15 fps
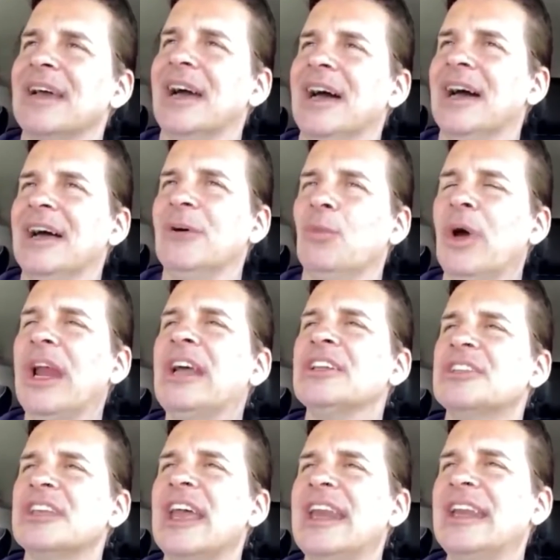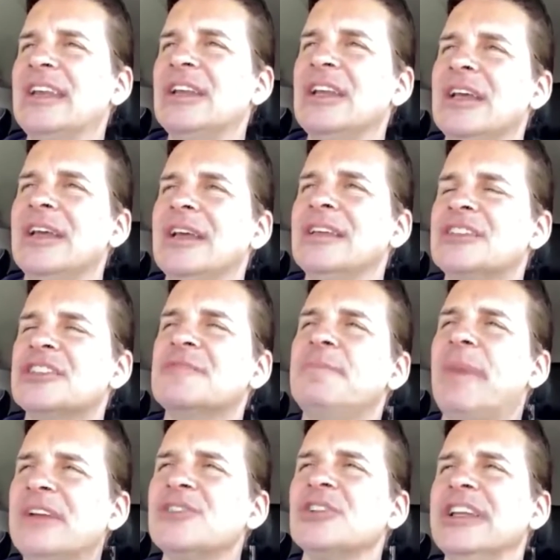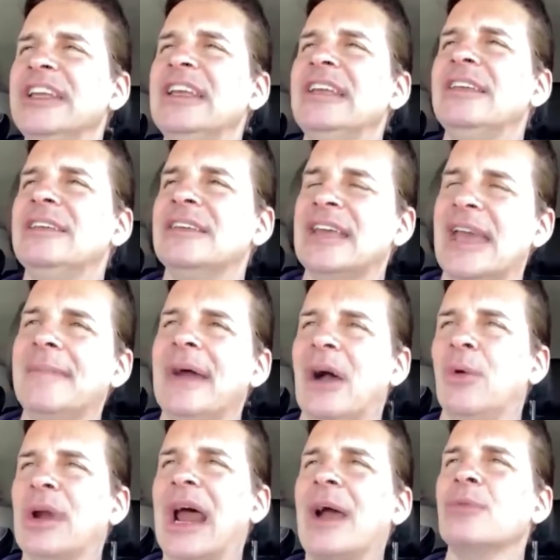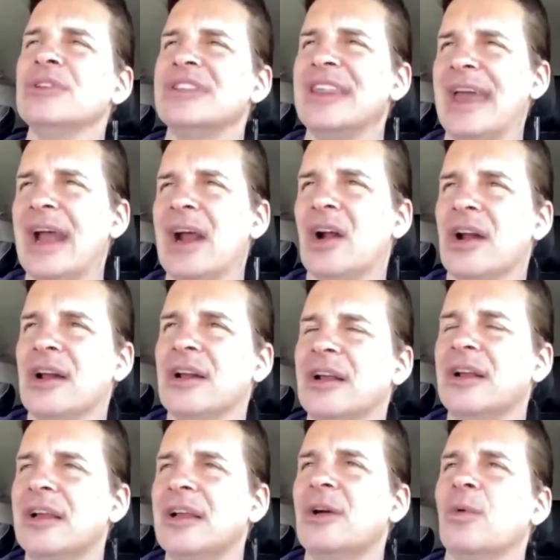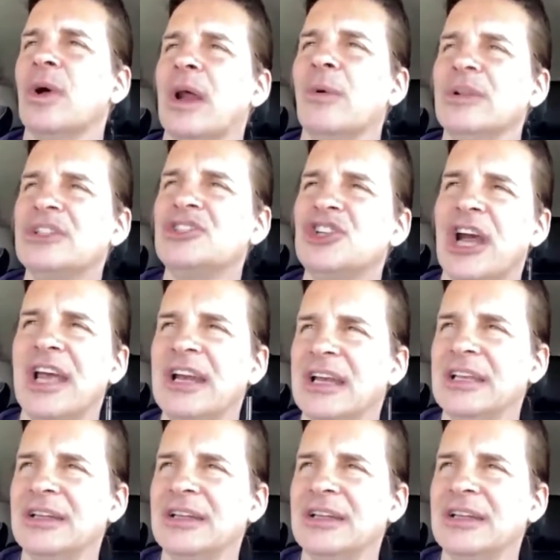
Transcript: and it especially came out when I was there, when I went to China.